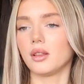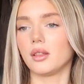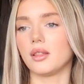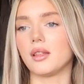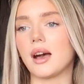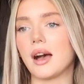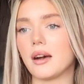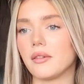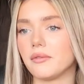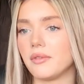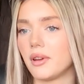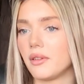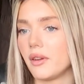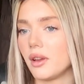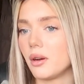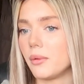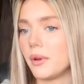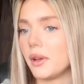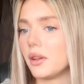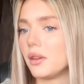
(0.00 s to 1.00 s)
that very
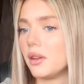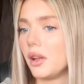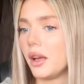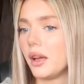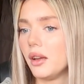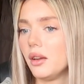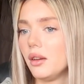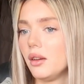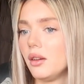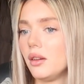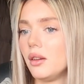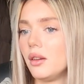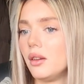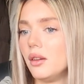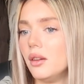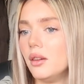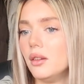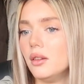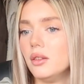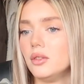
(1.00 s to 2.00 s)
quickly.
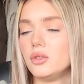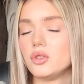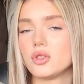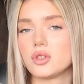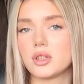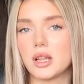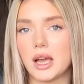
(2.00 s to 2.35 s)
Just